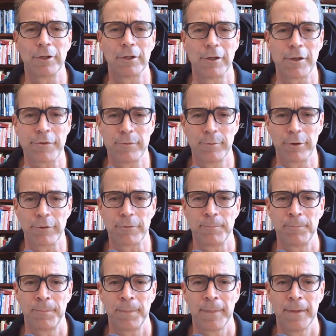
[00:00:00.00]
to customers.
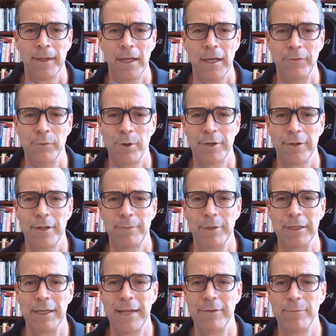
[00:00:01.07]
If you went to them
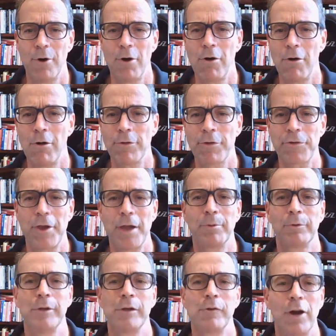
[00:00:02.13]
and gave them all the
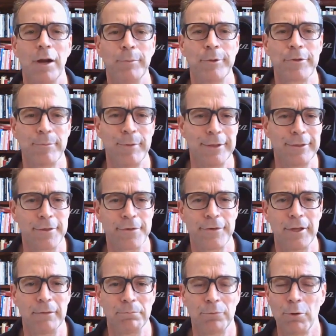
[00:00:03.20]
cyber requirements to make this
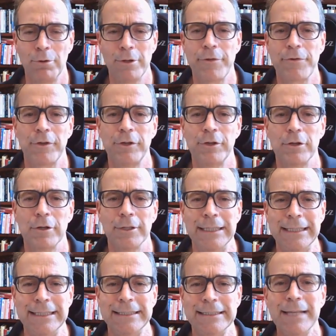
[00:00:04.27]
thing totally secure,
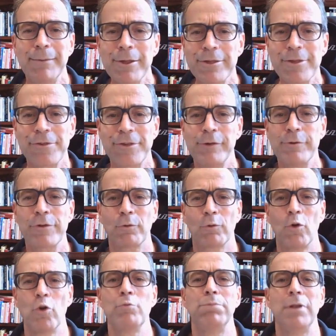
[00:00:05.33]
they might just see you as a
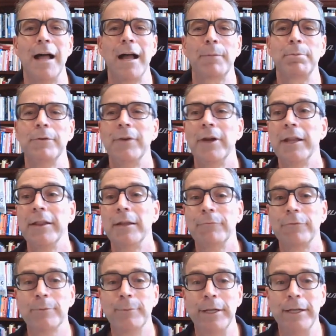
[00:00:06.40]
roadblock preventing them
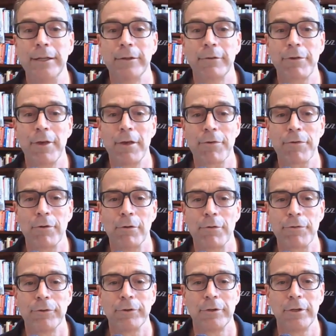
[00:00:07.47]
from hitting their sales
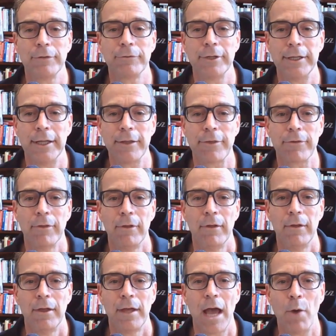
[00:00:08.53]
goals and their delivery dates.
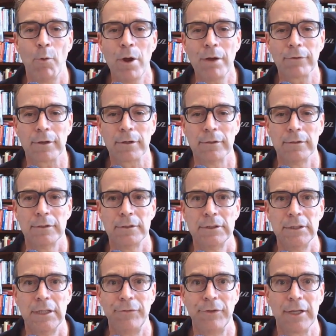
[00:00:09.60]
However,
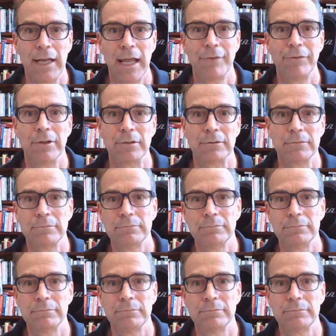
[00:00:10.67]
if you can have a